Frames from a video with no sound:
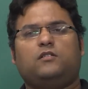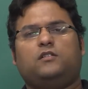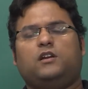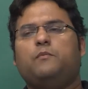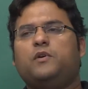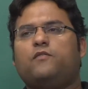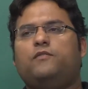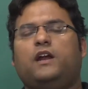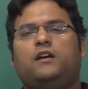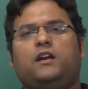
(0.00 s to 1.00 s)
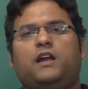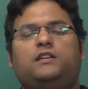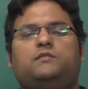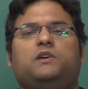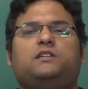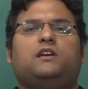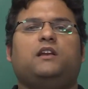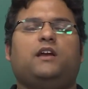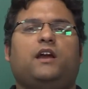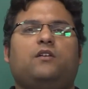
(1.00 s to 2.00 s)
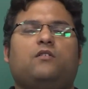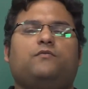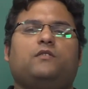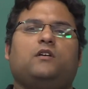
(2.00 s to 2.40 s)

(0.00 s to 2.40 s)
the number of dendrites basically kind of